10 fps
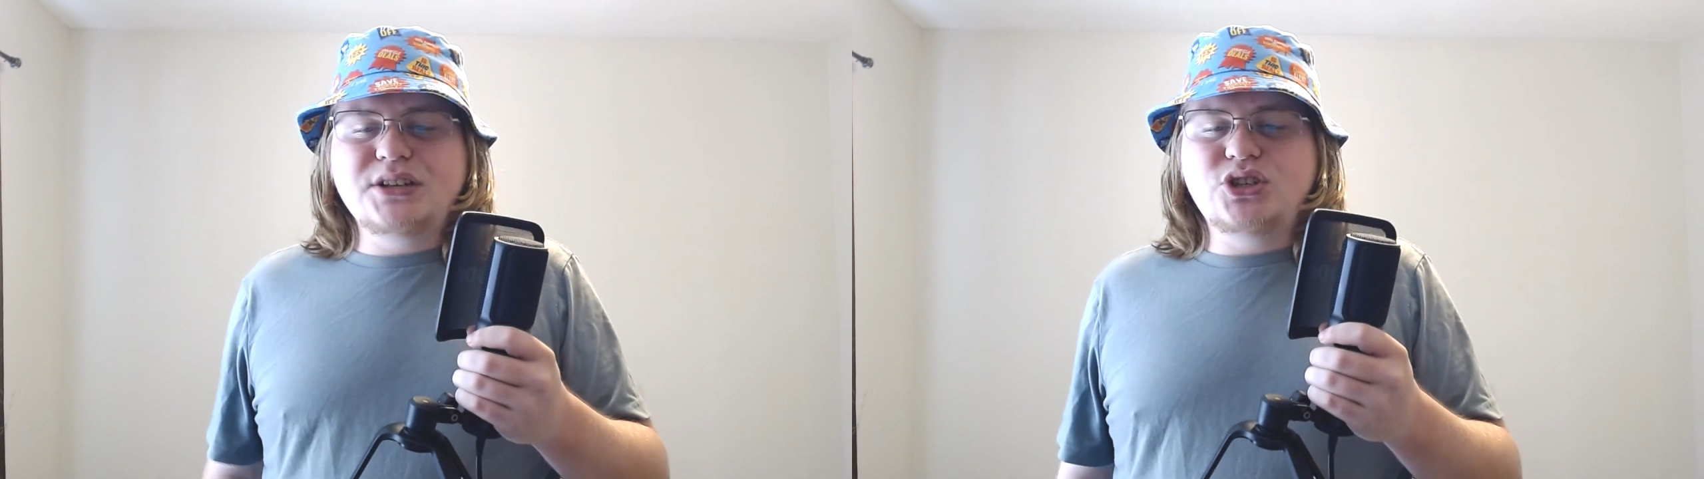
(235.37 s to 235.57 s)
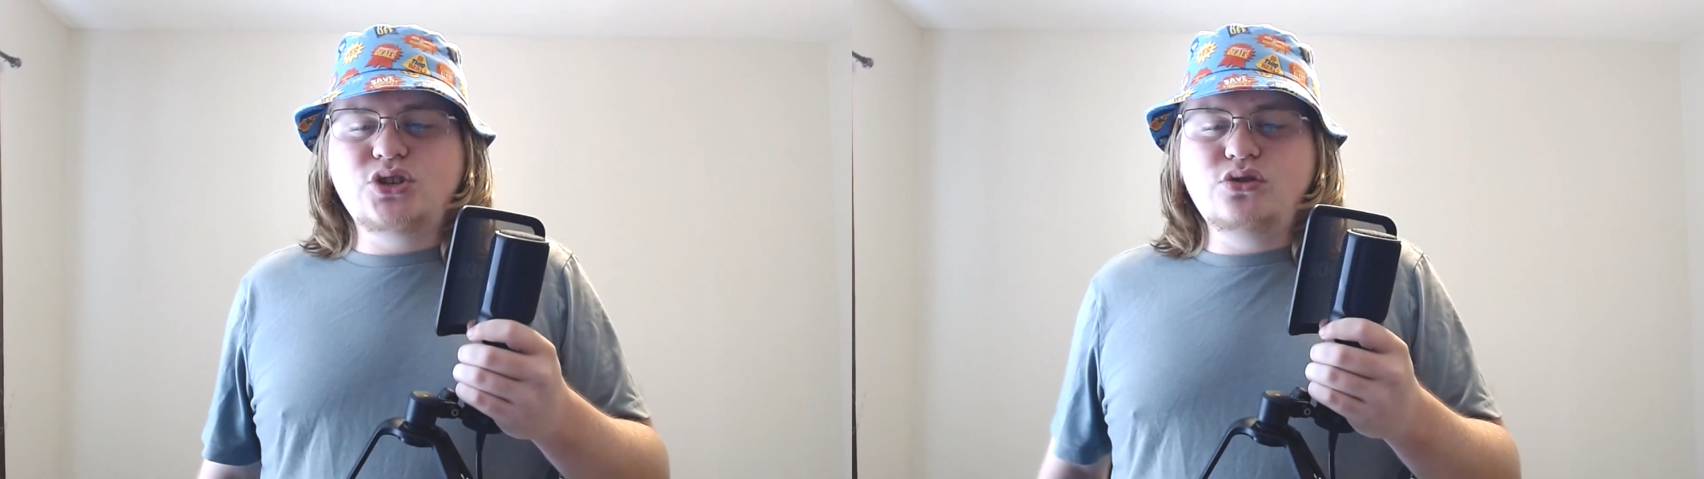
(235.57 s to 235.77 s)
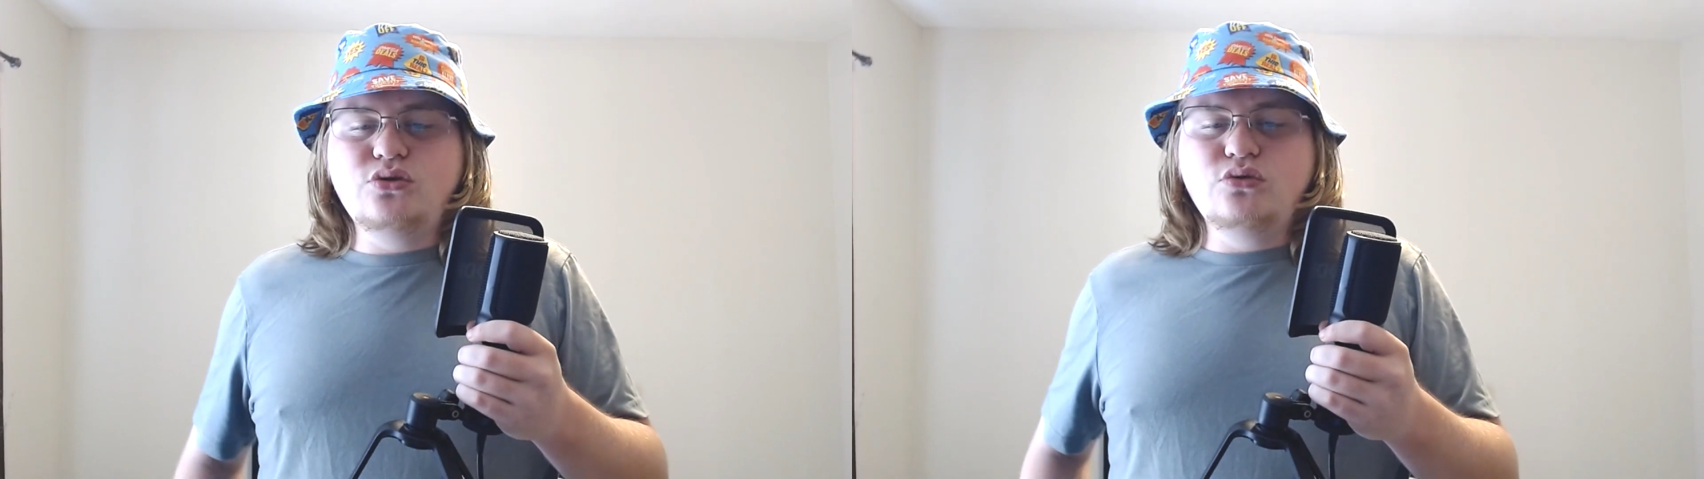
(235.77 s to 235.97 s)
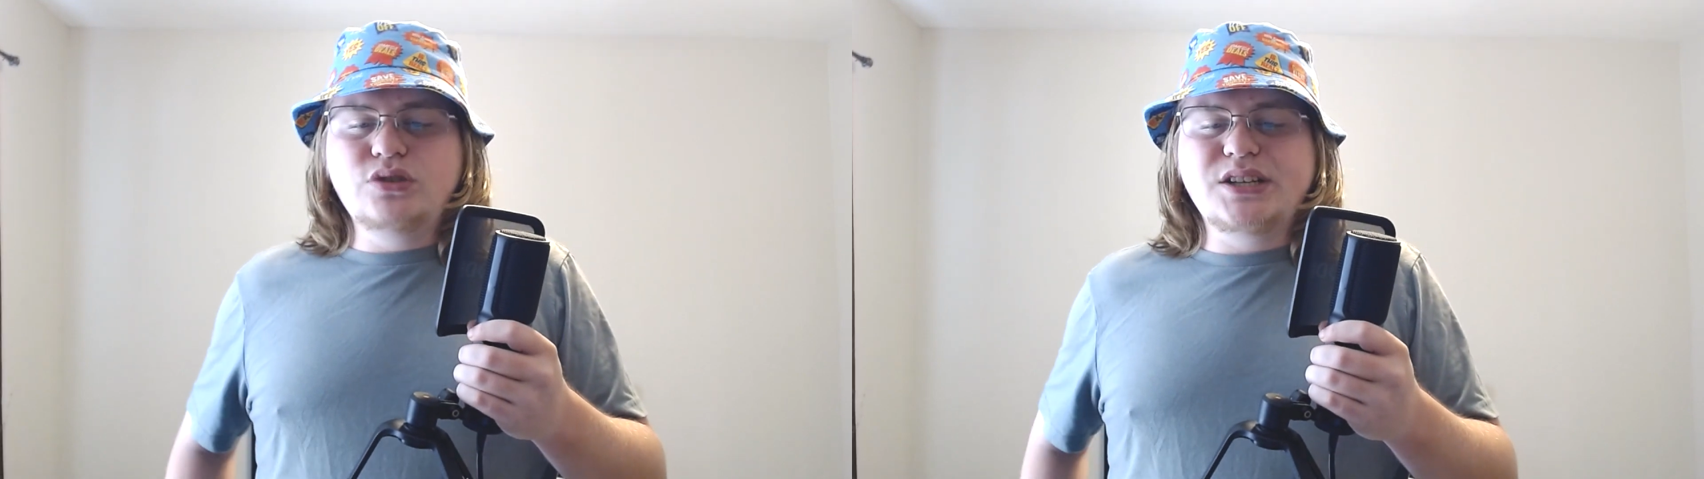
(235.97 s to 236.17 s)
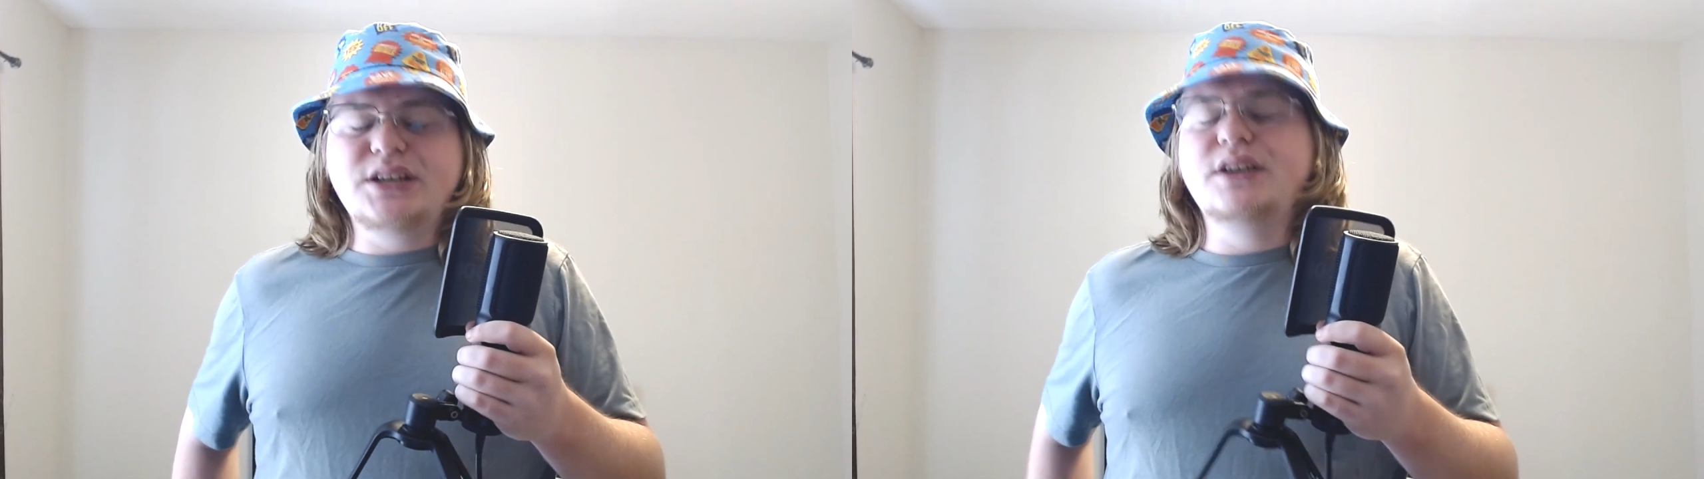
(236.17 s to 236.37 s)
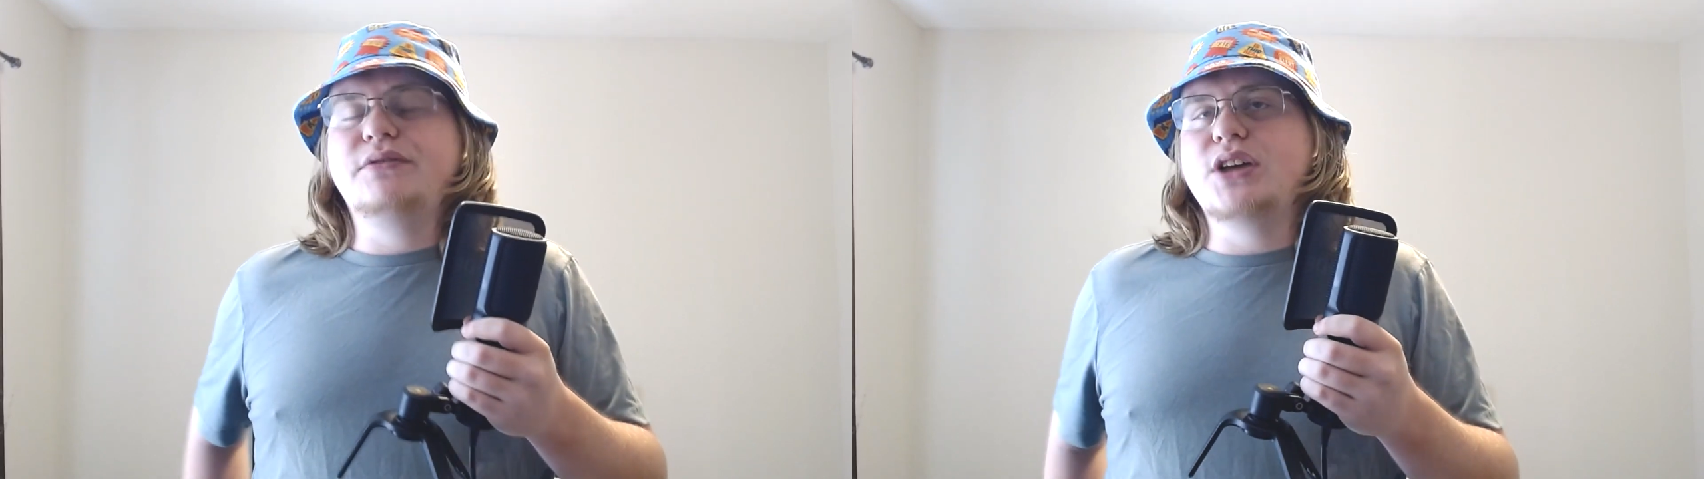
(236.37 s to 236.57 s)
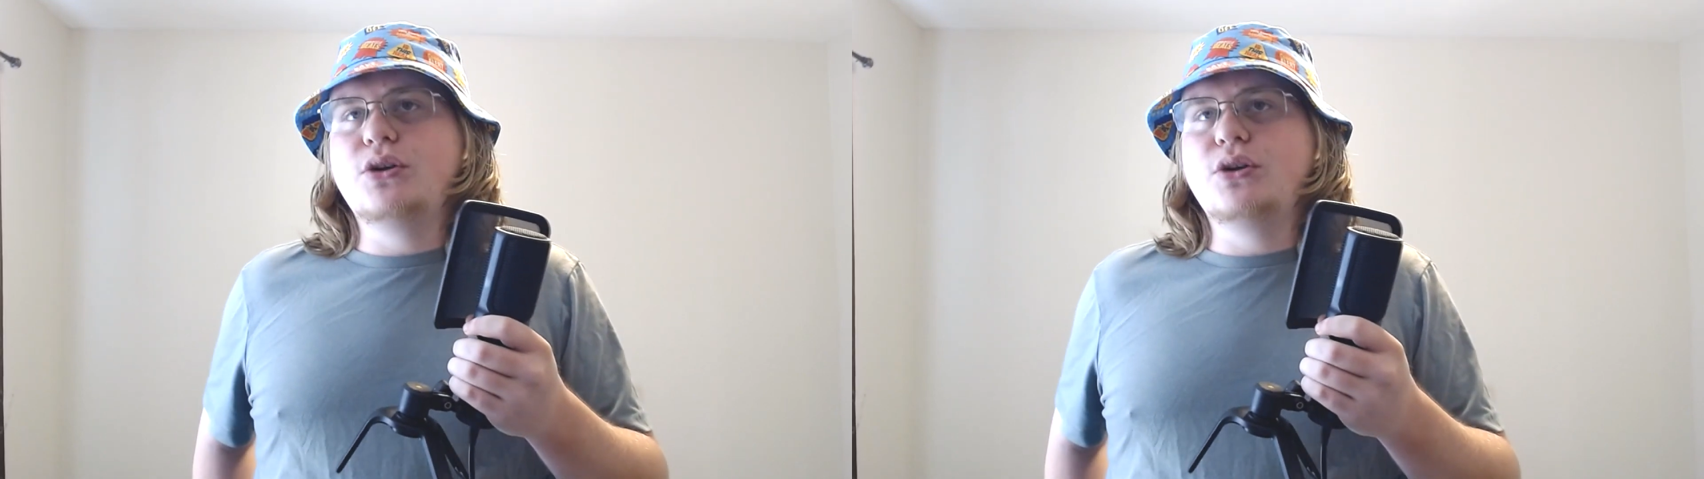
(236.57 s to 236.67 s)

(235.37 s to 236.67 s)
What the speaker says: 2 significant